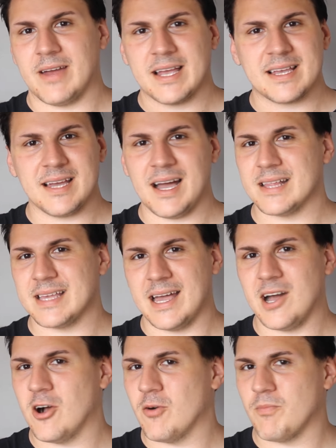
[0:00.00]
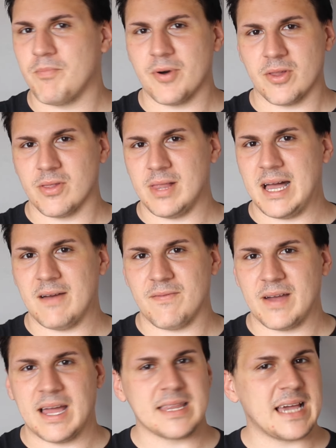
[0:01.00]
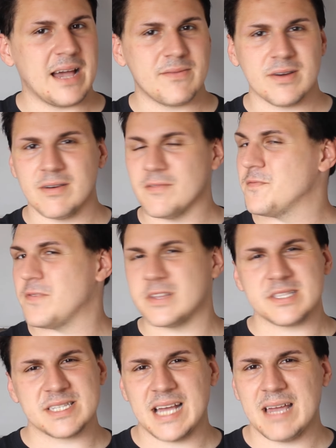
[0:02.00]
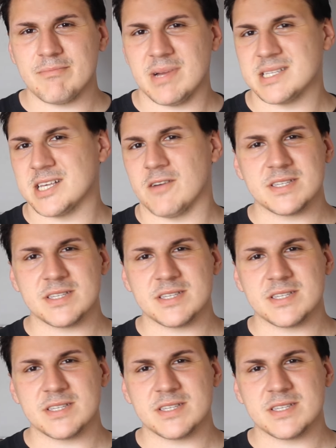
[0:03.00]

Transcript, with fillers: I can't help but laugh and have a fun time myself.